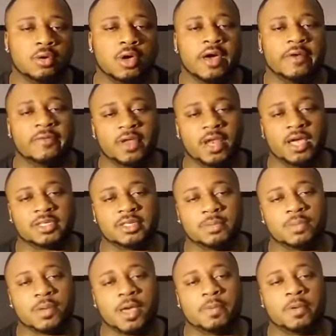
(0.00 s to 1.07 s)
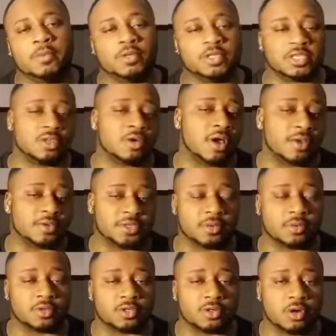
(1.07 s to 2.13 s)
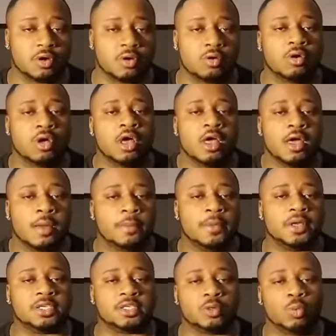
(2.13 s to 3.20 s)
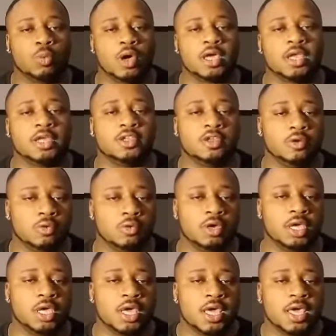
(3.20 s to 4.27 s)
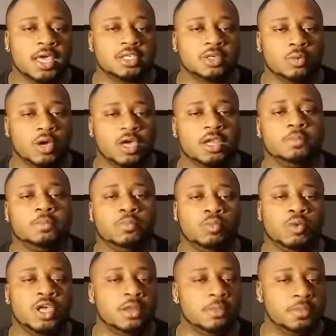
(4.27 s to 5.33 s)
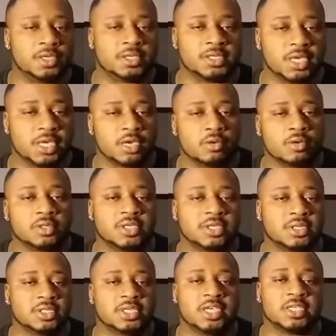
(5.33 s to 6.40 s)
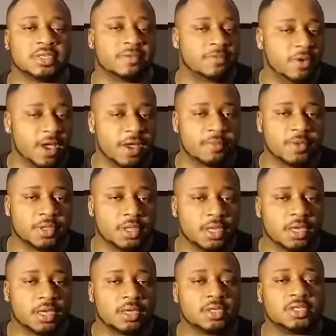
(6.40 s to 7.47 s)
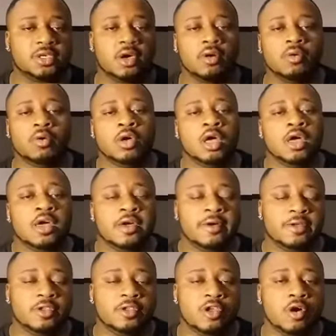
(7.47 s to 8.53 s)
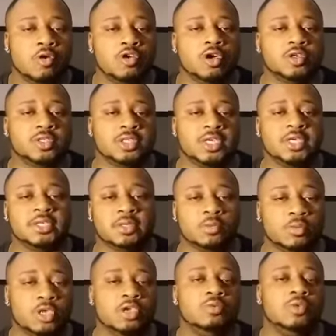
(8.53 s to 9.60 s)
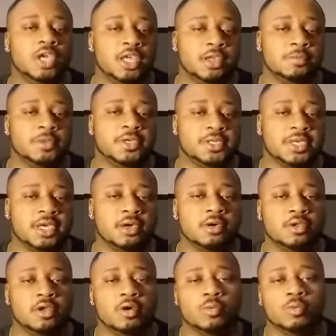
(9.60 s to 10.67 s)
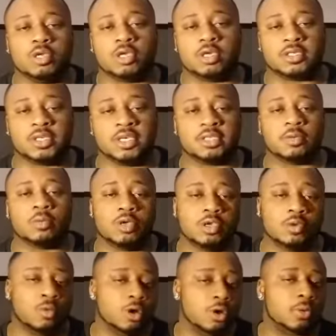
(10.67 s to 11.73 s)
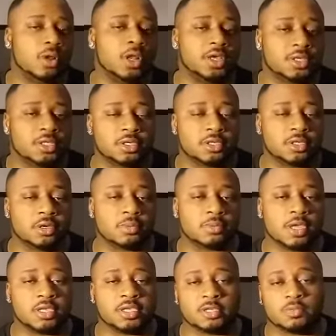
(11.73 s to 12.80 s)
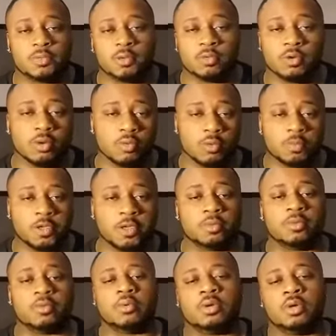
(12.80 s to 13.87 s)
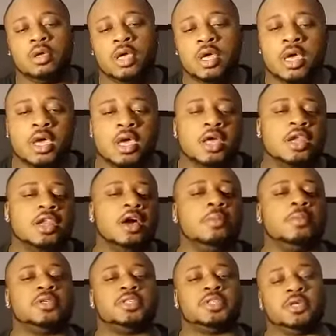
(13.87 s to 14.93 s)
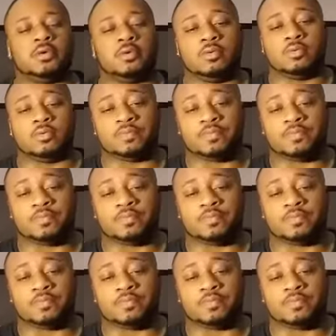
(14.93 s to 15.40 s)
I feel like some people just don't have self-control, but it's a way to do it. It's a way to when to be single. It's a season for everything. So know your season when you need to be single. Know when your season when you want a relationship, and just be real with people. Number 2,